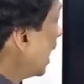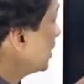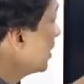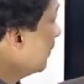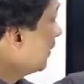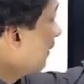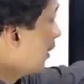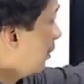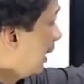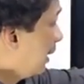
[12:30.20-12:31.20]
A
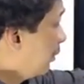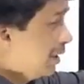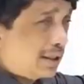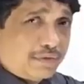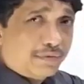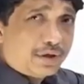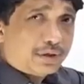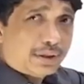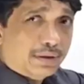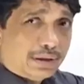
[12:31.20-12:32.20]
75-year-old lady, okay, that's the
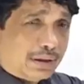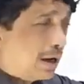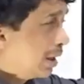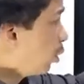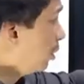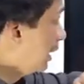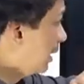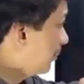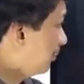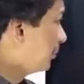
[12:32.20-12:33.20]
first thing, an old
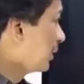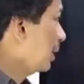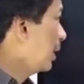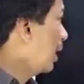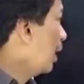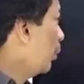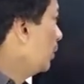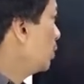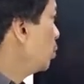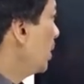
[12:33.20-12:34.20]
lady
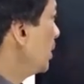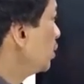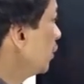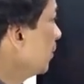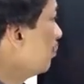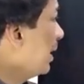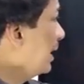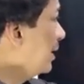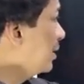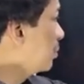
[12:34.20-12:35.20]
with a 2-year history of a
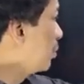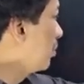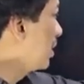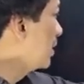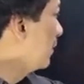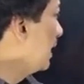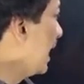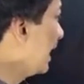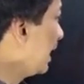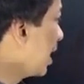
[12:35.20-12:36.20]
painless,
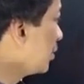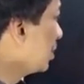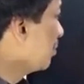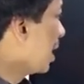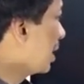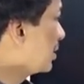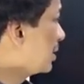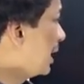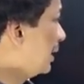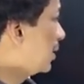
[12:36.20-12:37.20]
progressively enlarging
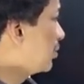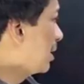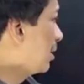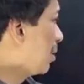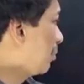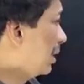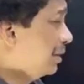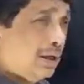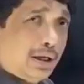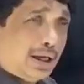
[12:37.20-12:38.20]
mass in the central upper
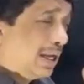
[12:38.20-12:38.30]
lid,